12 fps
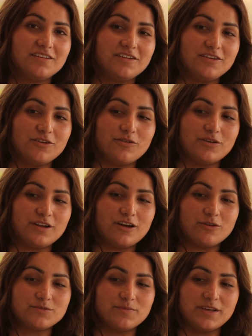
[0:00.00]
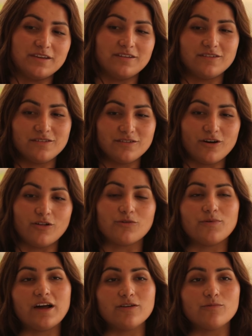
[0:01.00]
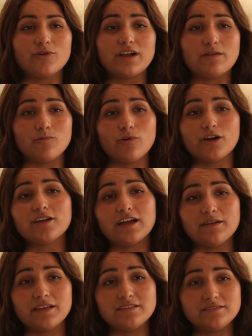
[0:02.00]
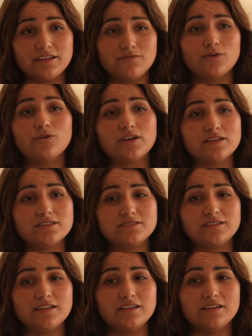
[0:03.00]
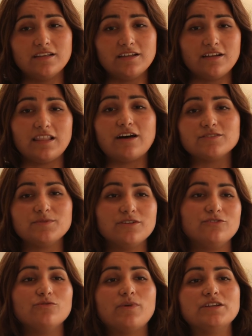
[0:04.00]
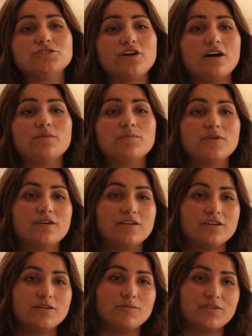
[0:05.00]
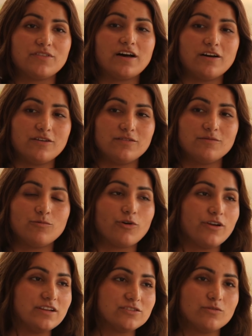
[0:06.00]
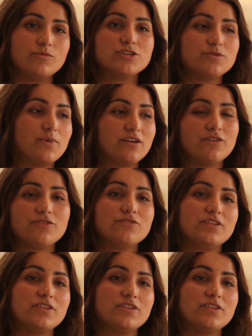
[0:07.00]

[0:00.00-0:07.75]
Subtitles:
you know, it helps me all around, where at work I can stay focused, and it allows me to do my job without worrying so much about other